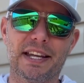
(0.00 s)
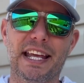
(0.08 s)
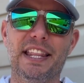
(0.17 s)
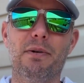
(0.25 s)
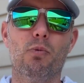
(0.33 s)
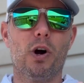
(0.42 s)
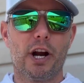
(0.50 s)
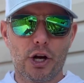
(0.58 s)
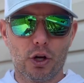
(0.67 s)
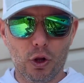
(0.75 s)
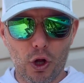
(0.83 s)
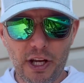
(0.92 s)
And then where
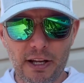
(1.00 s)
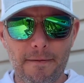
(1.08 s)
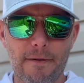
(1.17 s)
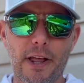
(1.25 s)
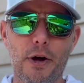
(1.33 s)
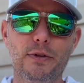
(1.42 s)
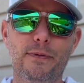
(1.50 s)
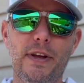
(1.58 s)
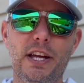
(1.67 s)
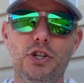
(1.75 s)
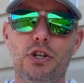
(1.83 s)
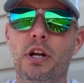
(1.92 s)
you're looking for those
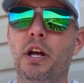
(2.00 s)
fish,